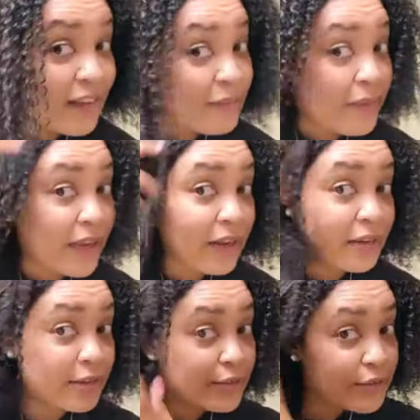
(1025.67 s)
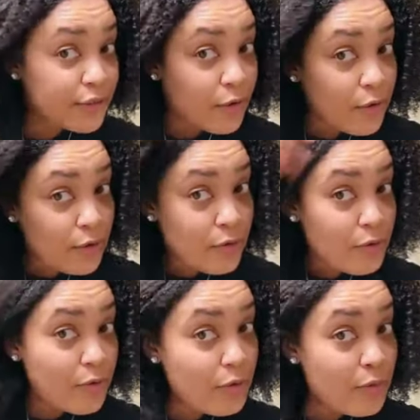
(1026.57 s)
My hair looks
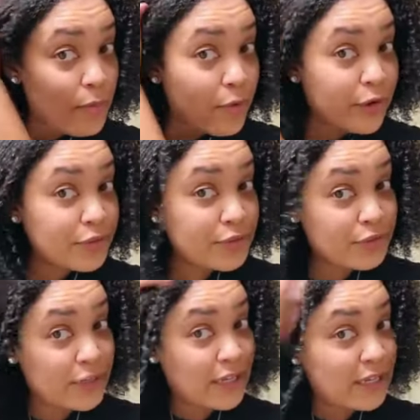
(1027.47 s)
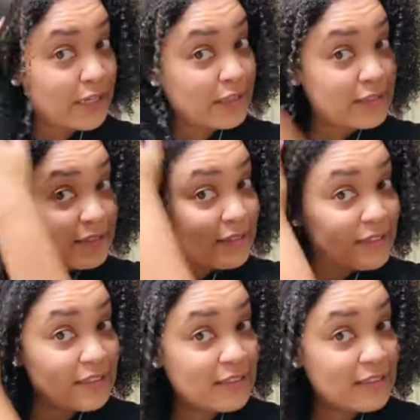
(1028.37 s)
so moisturized.